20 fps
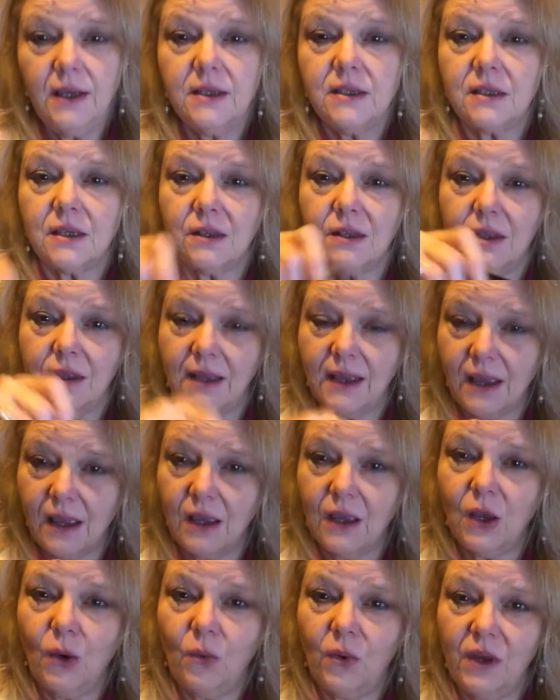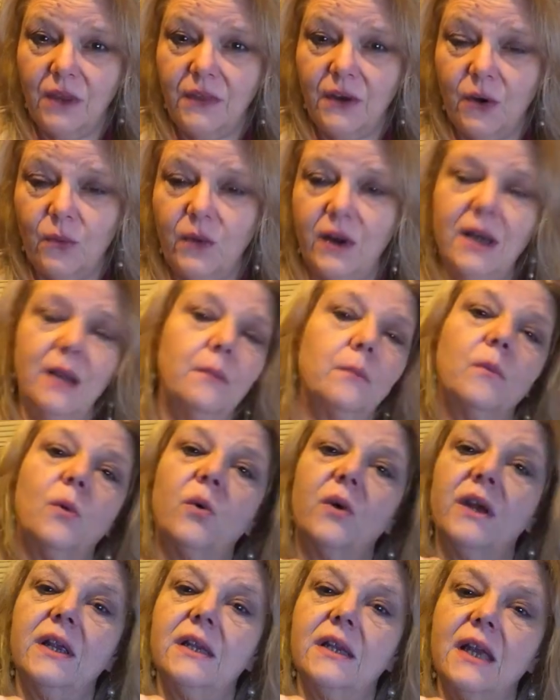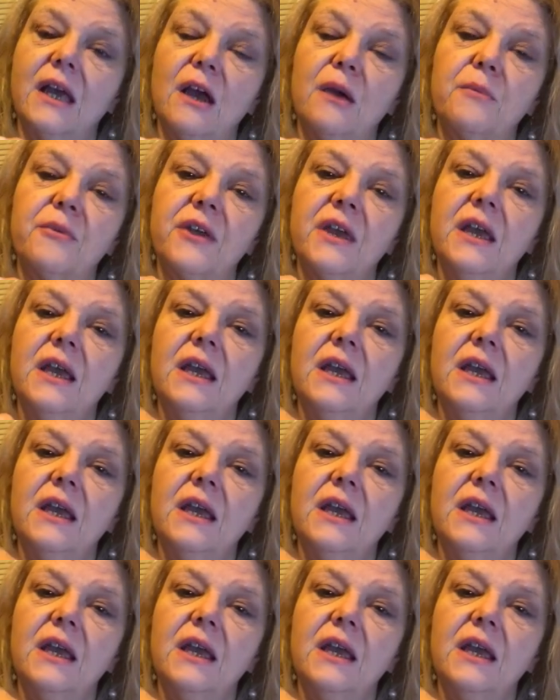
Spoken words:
so that they can go in there and read it more in depth.